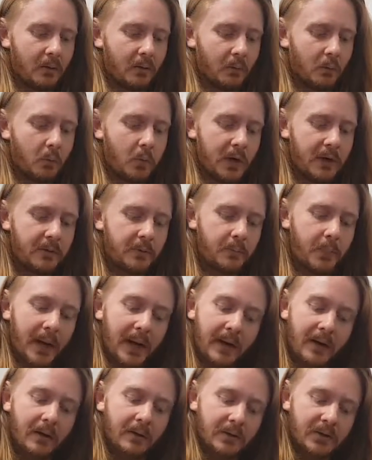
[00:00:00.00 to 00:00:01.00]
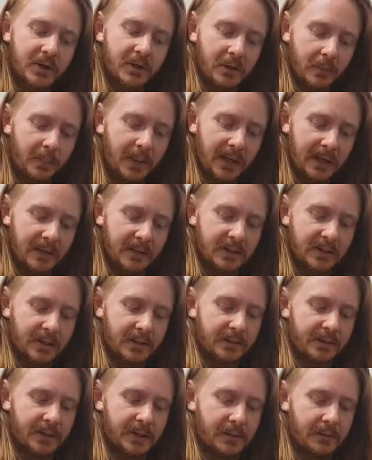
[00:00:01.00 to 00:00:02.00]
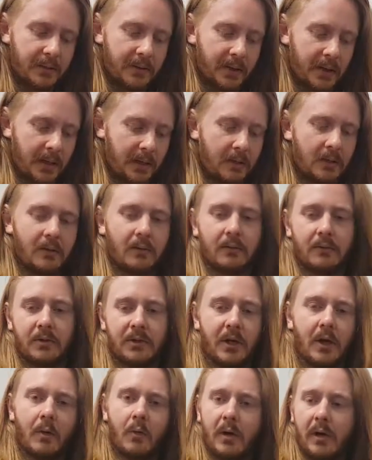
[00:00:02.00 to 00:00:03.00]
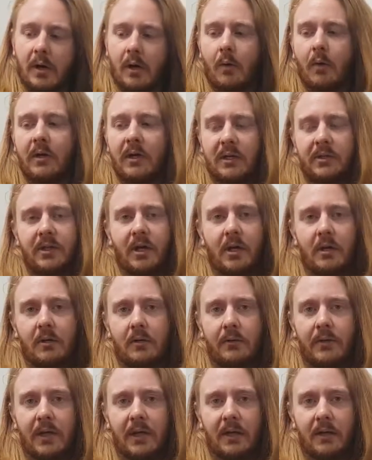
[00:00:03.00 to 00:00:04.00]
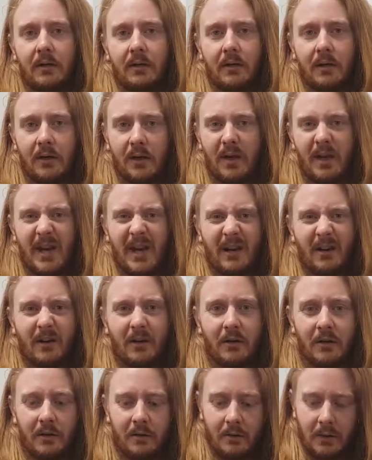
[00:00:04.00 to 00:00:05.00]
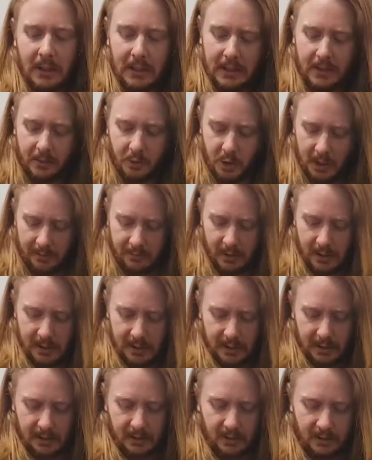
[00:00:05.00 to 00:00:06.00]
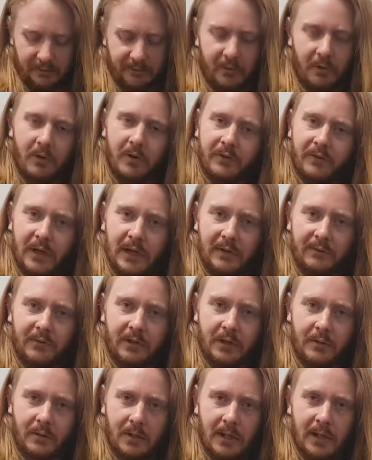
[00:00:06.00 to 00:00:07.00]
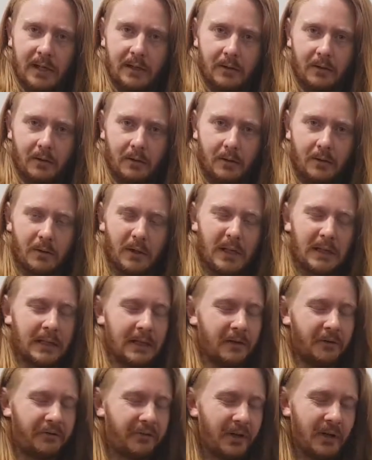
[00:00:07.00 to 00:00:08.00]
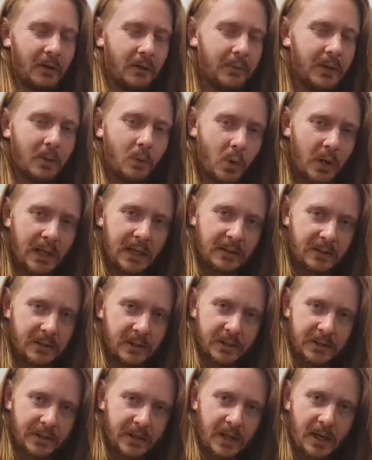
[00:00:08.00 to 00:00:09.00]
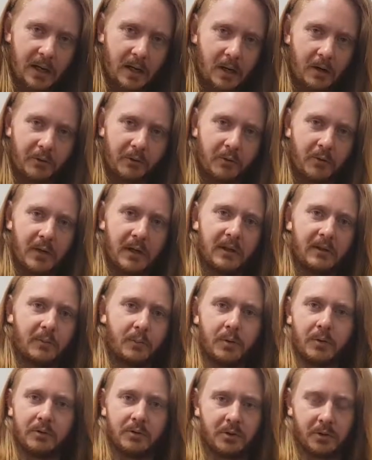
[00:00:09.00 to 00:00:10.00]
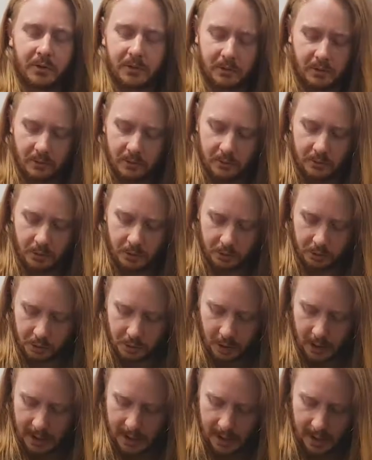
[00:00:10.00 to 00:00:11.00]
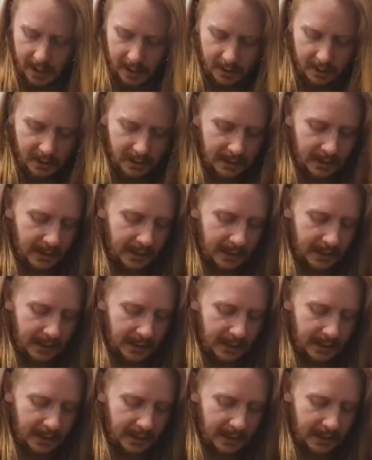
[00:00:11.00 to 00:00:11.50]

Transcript: With back to the pick slanting thing, so we know we need to hold it at an angle, generally like 45-degree angle. It'll feel a bit weird to start off with, but just try it.